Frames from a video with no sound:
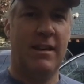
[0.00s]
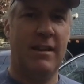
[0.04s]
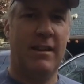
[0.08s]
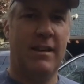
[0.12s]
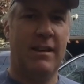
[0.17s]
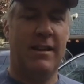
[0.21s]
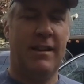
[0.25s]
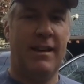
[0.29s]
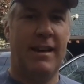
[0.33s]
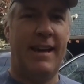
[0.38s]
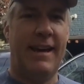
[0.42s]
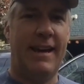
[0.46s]

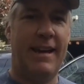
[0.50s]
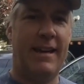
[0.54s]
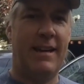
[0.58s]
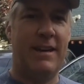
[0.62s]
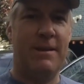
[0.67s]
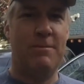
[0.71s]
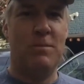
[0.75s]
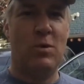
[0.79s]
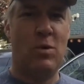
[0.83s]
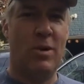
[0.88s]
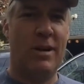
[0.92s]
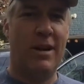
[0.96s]
Hey, good
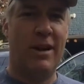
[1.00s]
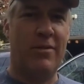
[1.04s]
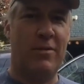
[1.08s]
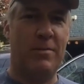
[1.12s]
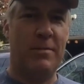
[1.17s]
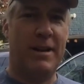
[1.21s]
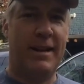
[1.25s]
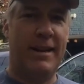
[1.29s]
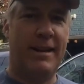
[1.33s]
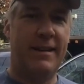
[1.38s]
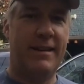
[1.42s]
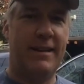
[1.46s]
morning,
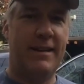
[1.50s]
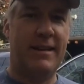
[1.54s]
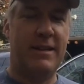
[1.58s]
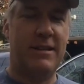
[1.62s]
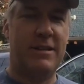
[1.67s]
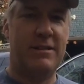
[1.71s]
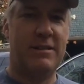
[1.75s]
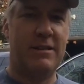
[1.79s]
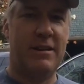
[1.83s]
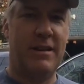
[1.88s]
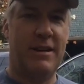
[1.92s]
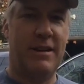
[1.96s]
everybody.
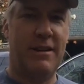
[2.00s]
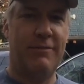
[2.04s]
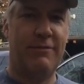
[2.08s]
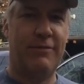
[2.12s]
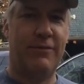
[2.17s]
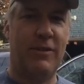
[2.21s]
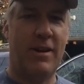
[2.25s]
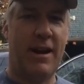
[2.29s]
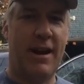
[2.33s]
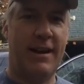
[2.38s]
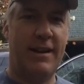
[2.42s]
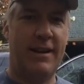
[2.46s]
It's
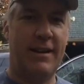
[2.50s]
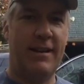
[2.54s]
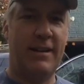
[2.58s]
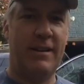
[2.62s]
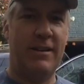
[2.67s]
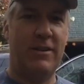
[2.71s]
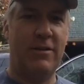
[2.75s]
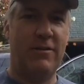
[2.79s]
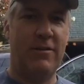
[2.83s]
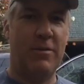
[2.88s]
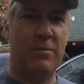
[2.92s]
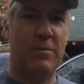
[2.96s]
Friday,
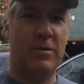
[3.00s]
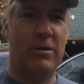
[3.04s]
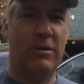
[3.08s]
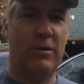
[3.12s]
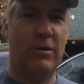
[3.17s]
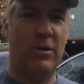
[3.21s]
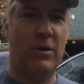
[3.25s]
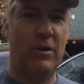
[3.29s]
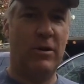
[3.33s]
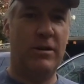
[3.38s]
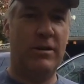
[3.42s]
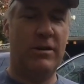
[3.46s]
November
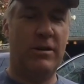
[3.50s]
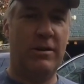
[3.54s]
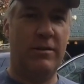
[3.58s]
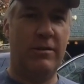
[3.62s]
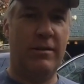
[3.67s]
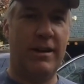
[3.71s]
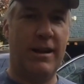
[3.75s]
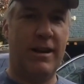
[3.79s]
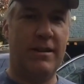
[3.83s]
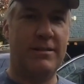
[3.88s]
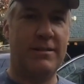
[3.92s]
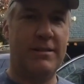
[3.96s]
3rd,
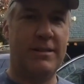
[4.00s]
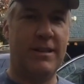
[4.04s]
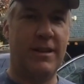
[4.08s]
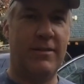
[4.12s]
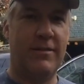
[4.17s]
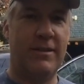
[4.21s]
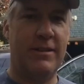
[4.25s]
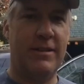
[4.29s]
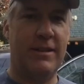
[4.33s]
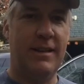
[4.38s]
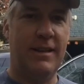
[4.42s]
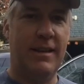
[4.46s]

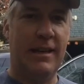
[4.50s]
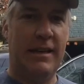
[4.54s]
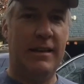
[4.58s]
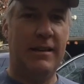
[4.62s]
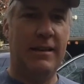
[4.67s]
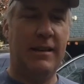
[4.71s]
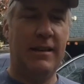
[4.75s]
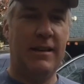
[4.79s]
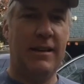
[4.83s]
2017.